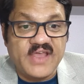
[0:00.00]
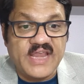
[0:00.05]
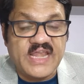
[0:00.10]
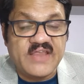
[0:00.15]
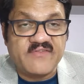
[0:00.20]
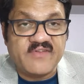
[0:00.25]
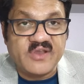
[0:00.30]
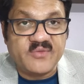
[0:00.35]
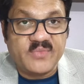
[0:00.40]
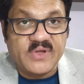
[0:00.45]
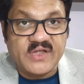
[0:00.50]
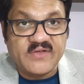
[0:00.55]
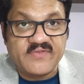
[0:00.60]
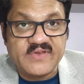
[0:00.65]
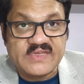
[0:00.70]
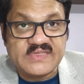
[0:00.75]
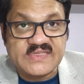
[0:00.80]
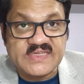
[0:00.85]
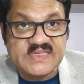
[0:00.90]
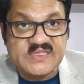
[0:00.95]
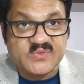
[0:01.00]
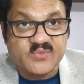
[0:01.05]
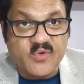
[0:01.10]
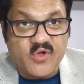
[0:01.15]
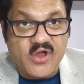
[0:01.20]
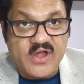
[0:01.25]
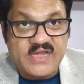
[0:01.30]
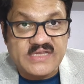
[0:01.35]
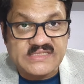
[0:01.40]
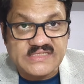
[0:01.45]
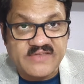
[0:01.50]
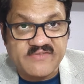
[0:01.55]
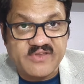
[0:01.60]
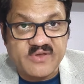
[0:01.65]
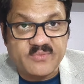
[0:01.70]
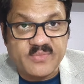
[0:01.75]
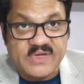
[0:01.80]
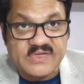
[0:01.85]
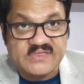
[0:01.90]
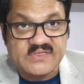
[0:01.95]
anywhere between
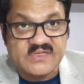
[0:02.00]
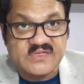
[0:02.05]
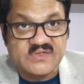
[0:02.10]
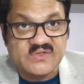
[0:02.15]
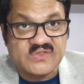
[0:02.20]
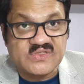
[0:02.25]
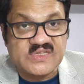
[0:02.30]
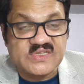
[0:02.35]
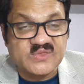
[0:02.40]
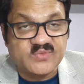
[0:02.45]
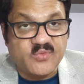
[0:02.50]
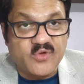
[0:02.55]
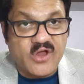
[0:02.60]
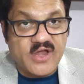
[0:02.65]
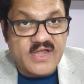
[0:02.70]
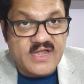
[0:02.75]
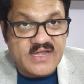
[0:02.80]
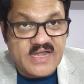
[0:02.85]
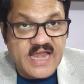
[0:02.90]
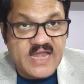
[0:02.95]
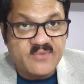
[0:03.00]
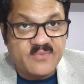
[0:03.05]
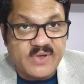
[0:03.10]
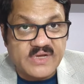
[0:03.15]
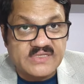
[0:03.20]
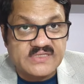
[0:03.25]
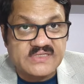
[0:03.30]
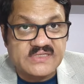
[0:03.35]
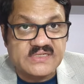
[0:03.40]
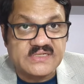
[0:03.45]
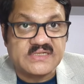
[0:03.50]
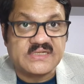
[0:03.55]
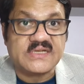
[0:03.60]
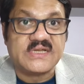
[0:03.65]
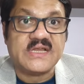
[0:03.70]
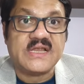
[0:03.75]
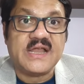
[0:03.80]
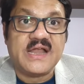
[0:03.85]
6.7% to 6.9%,